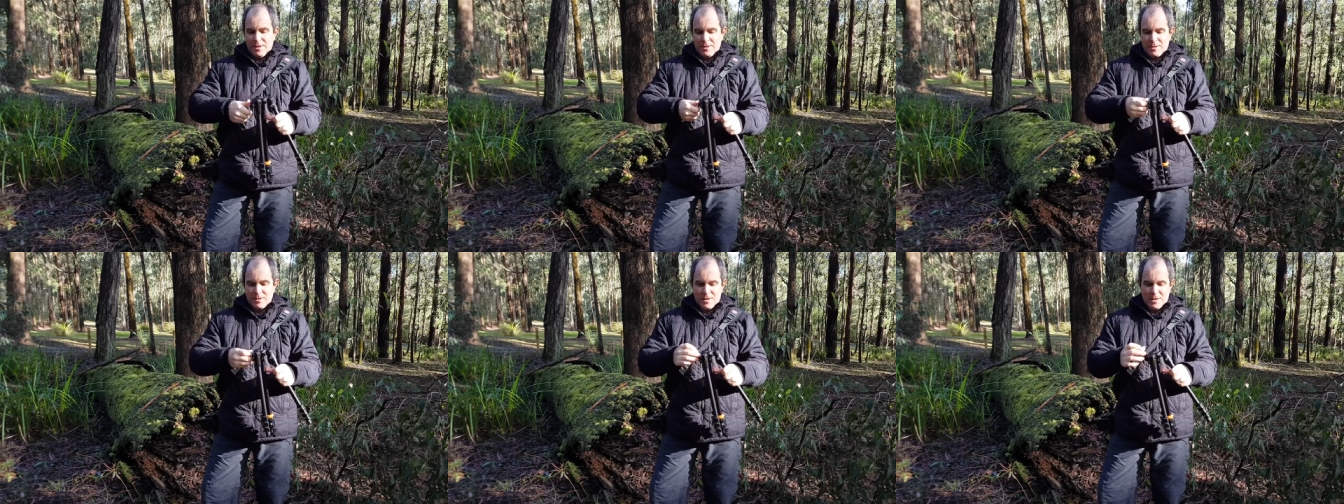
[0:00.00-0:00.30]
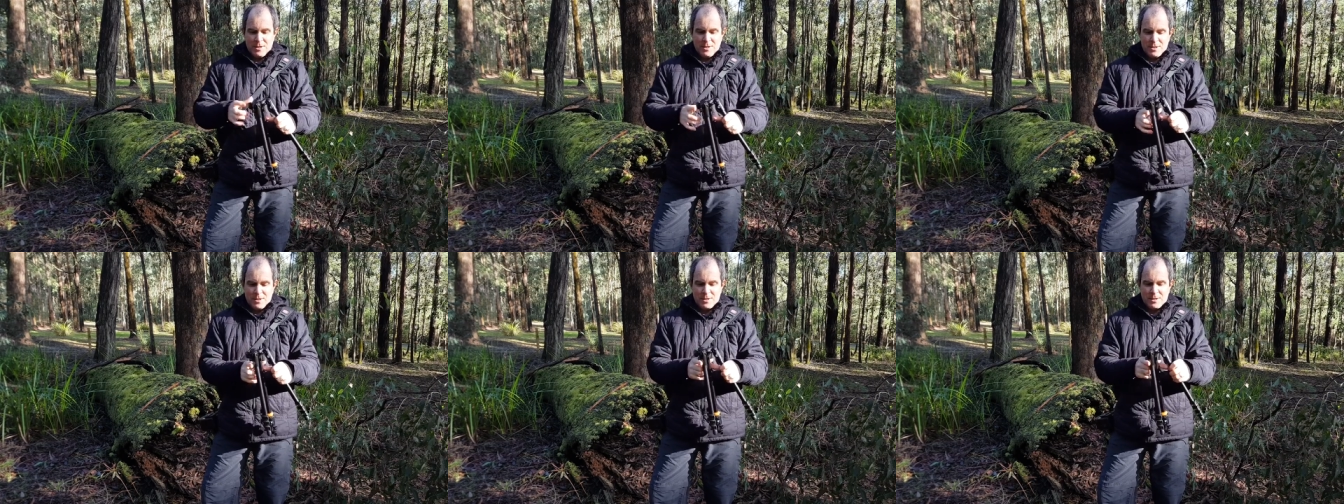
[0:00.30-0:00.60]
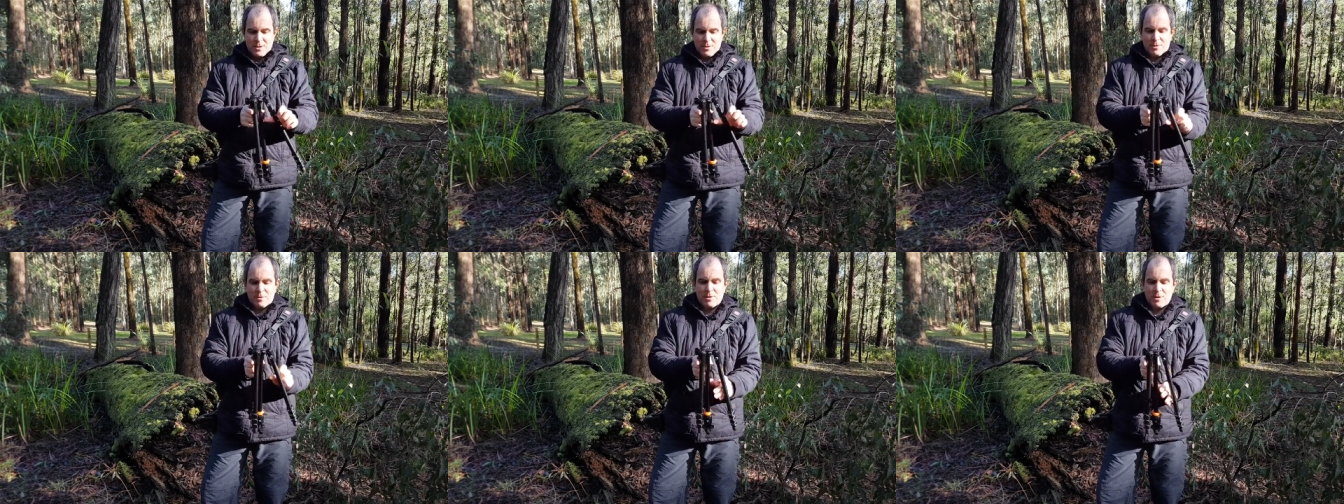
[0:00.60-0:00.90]
So you just
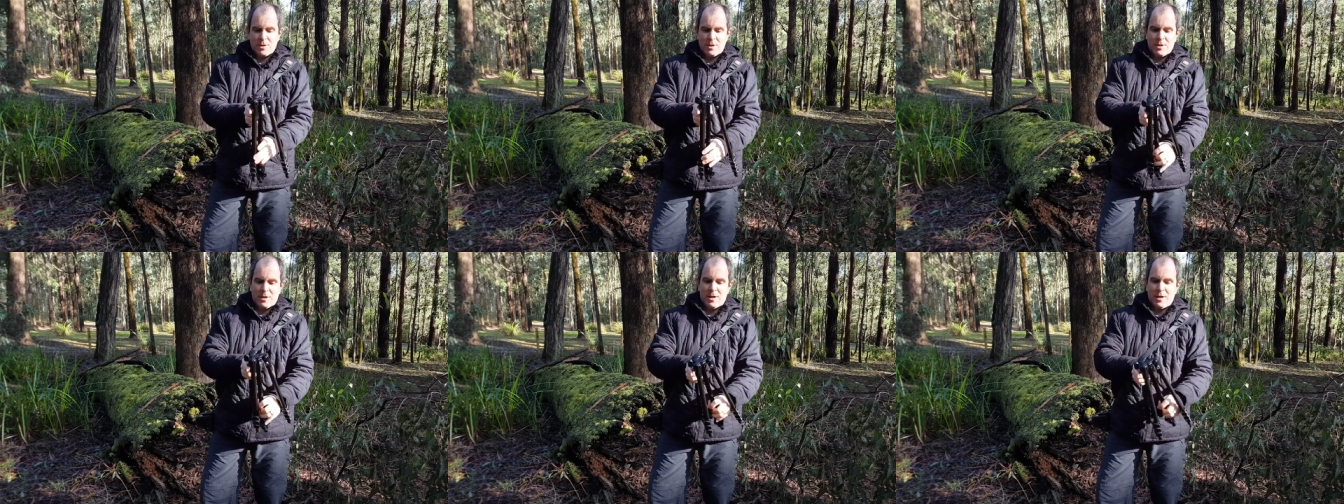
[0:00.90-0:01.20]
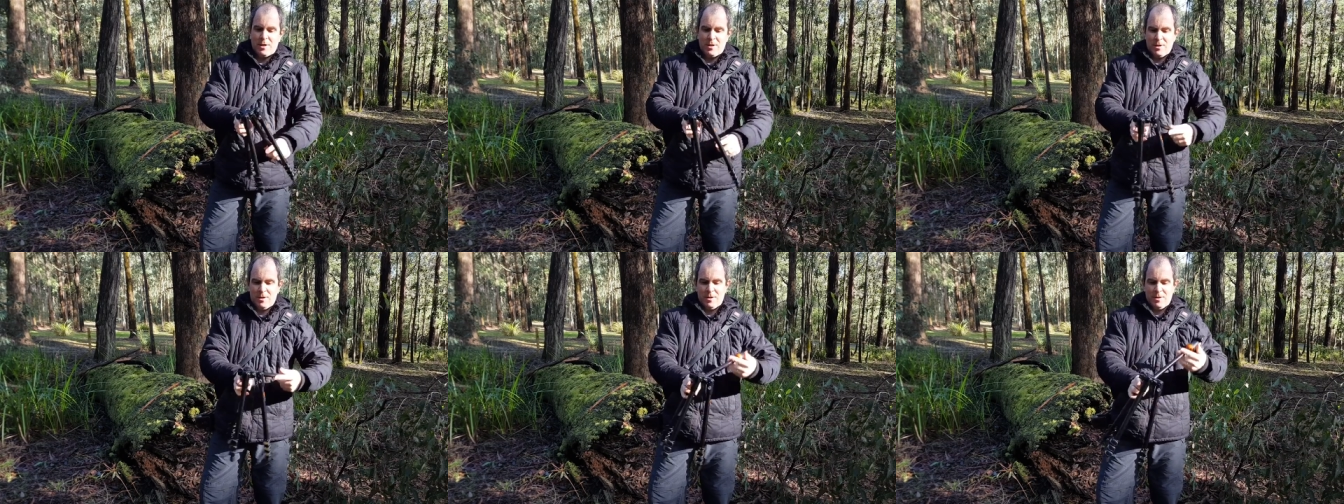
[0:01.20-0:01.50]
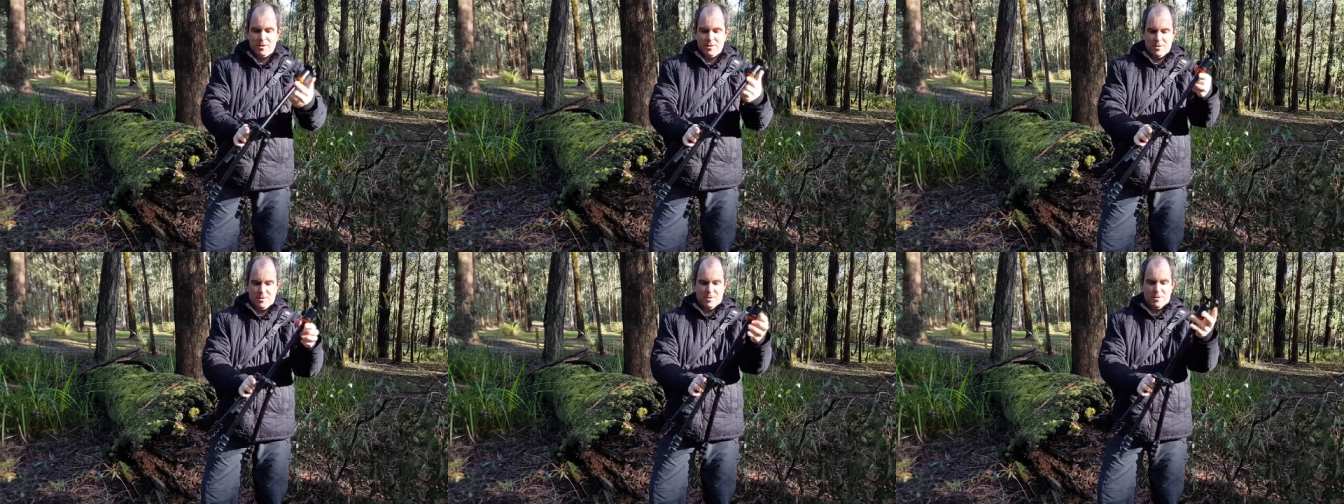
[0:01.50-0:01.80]
unlock that
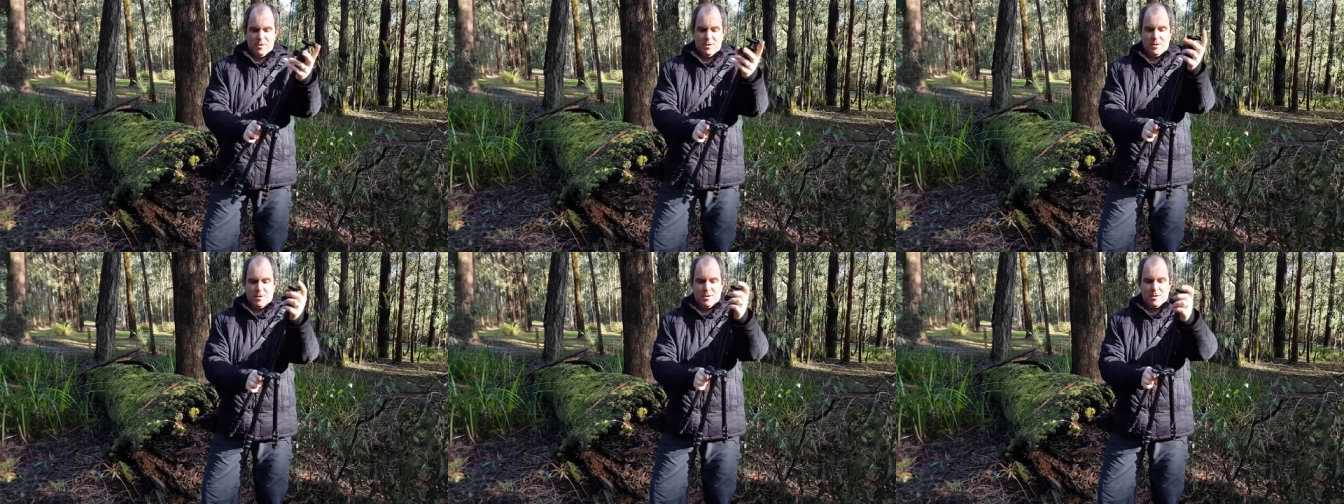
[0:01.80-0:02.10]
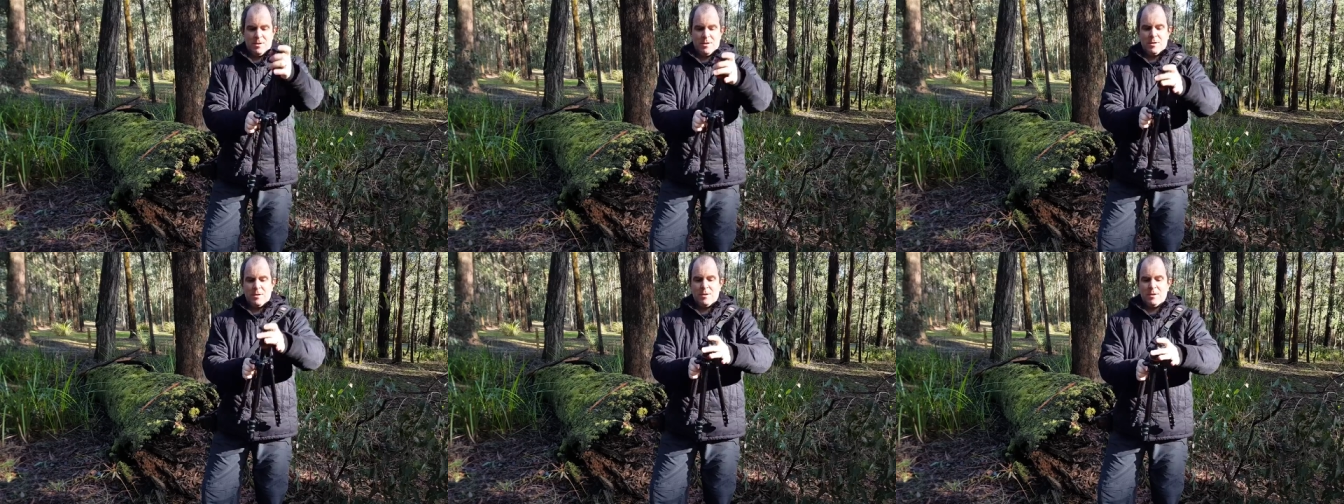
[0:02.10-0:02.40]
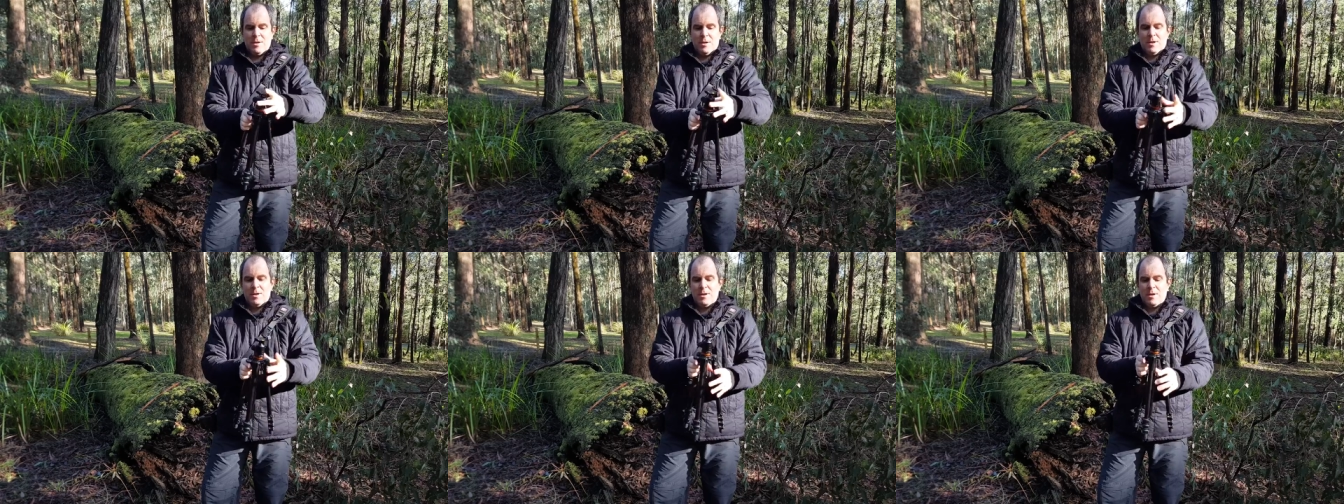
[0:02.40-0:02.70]
thing there.
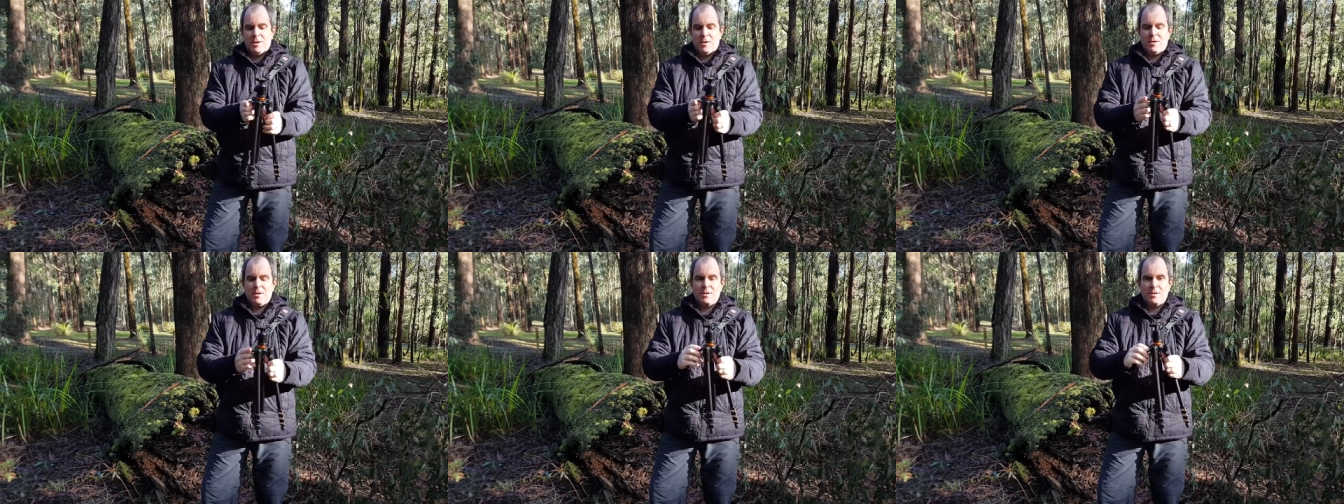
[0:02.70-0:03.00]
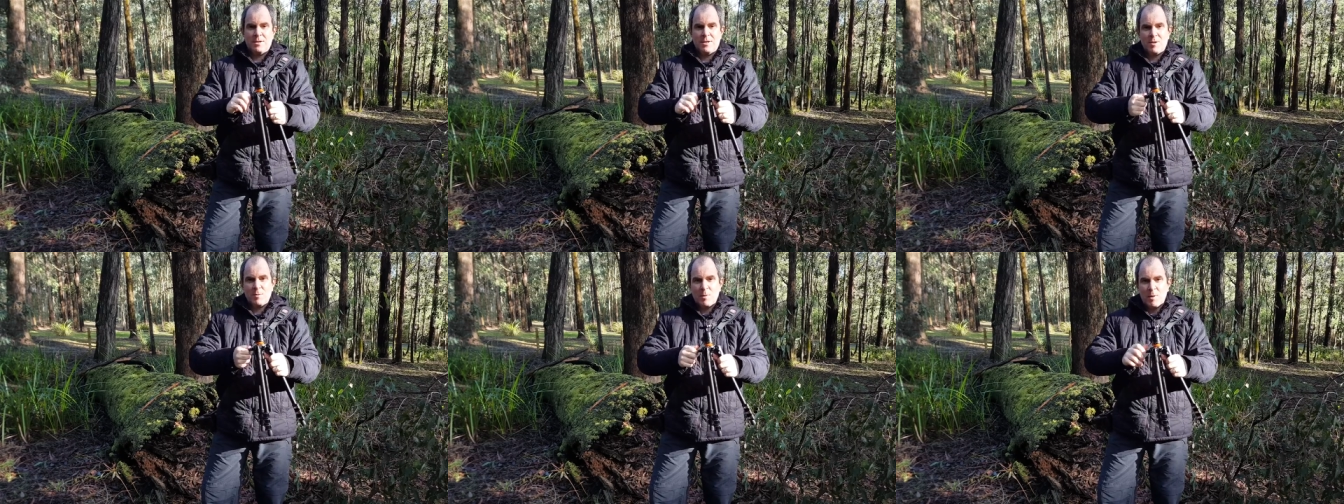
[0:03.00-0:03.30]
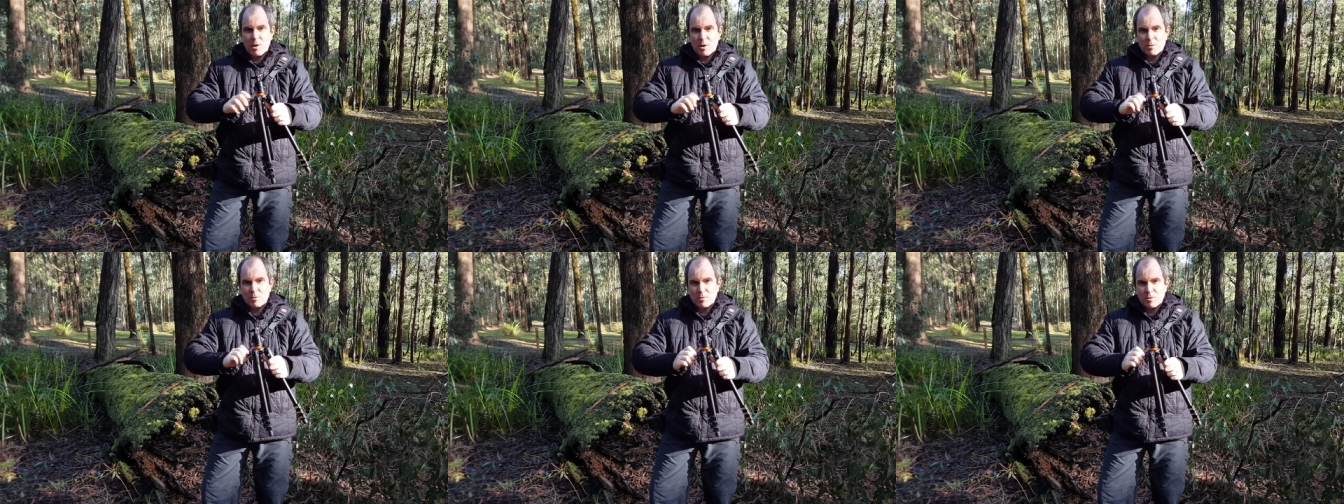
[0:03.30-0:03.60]
Your center
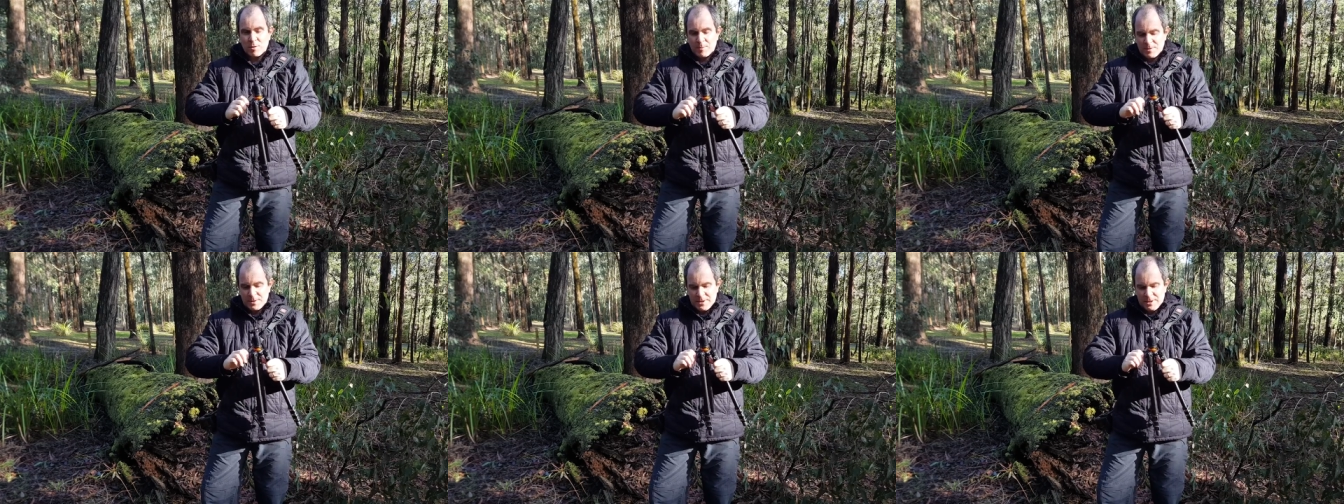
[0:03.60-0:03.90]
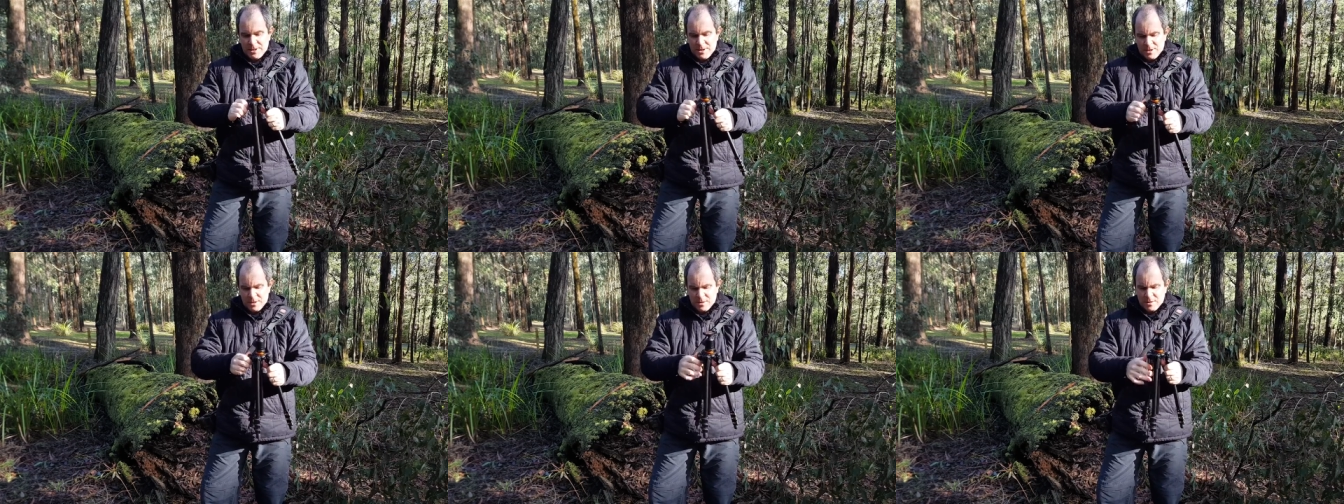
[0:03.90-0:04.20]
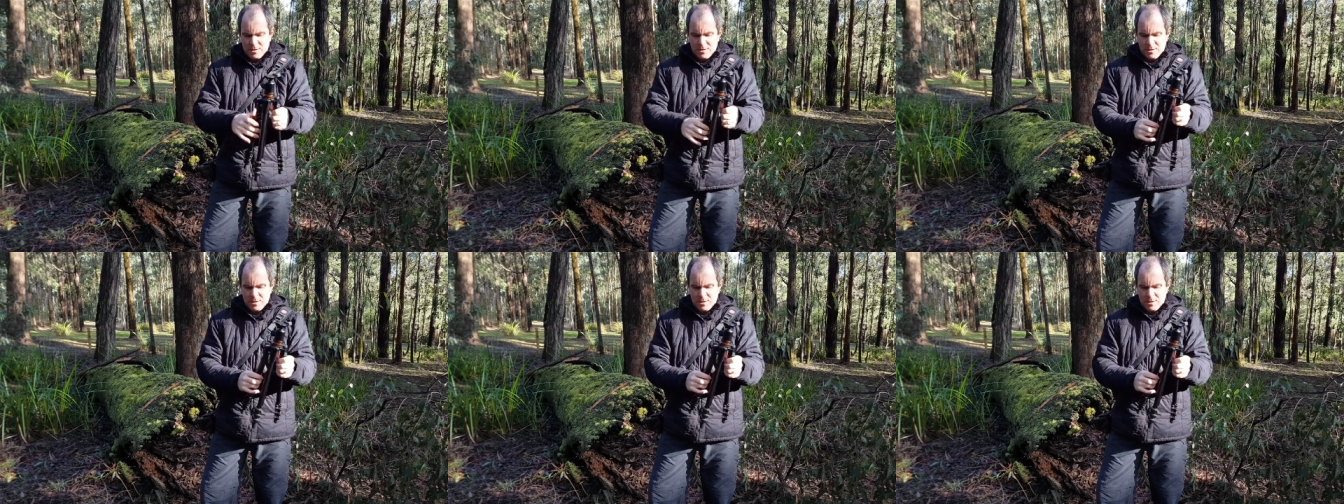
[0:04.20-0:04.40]
pole drops down.